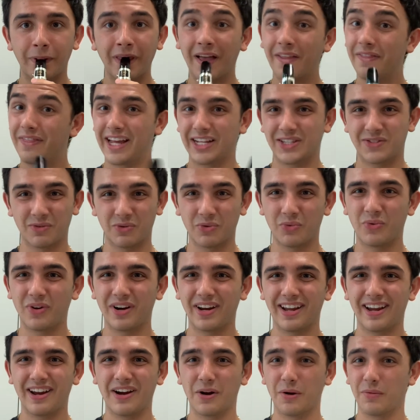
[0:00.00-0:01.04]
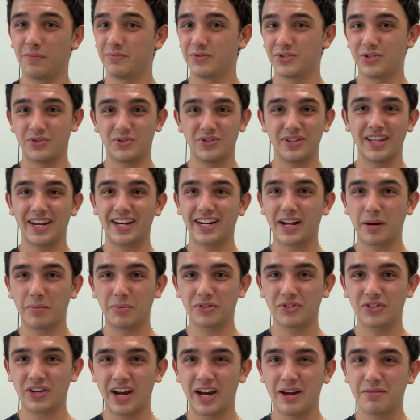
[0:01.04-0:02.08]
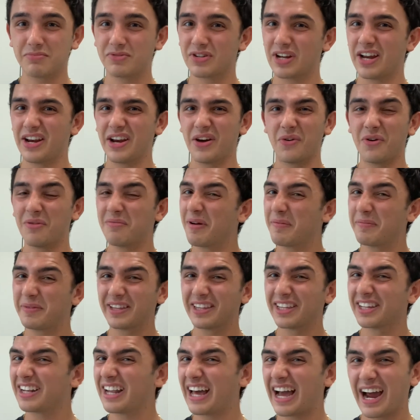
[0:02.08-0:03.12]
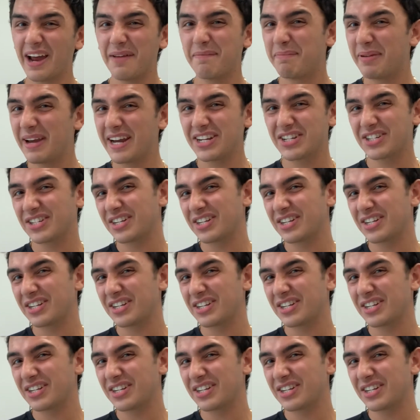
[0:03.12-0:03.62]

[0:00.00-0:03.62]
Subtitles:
That's what we want to hear. So do that a couple times. I know it might be a little high pitched